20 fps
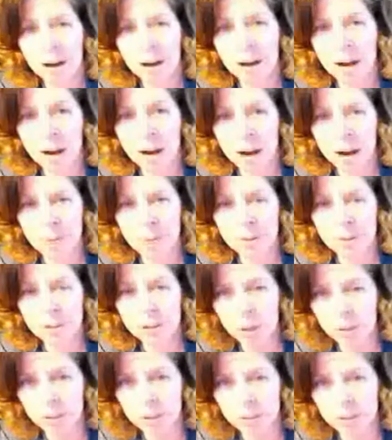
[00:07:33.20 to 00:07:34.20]
I was told
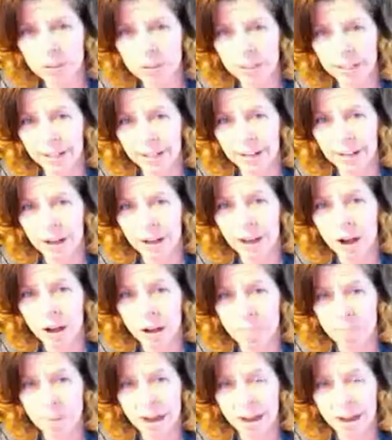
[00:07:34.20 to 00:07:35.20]
I was going to get a call
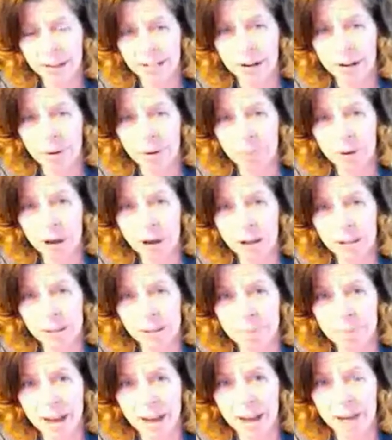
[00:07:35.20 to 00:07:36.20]
back. Now I'm calling
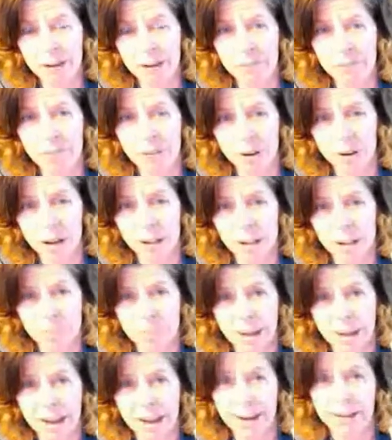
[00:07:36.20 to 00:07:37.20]
back for calling
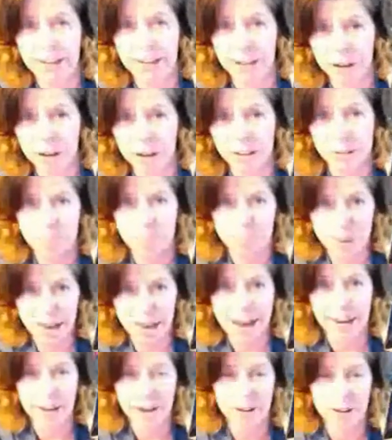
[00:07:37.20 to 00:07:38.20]
back and calling back
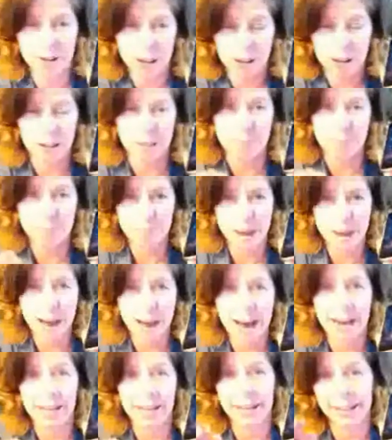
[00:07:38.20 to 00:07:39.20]
on calling back
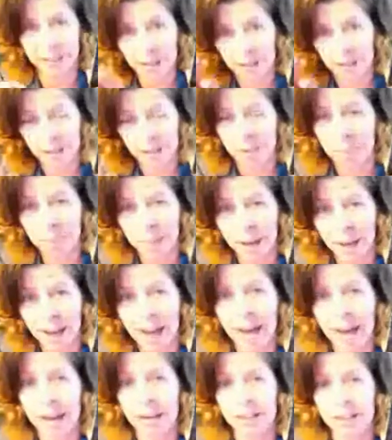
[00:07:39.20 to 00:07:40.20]
and calling
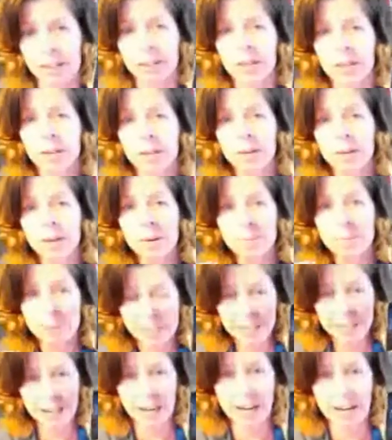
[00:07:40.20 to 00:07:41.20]
back
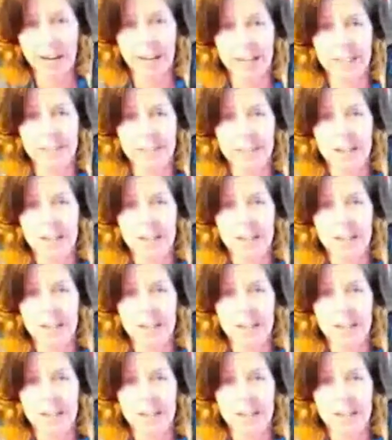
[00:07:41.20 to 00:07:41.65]
because